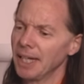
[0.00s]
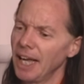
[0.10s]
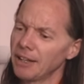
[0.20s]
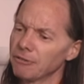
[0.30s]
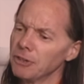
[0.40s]

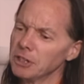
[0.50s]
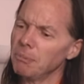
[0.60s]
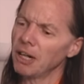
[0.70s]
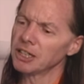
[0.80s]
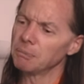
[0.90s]
And the
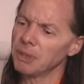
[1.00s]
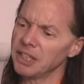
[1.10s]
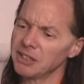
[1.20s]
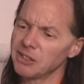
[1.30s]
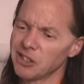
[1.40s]
first part is
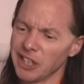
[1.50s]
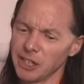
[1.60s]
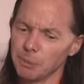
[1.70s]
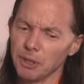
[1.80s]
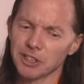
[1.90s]
pretty interchangeable.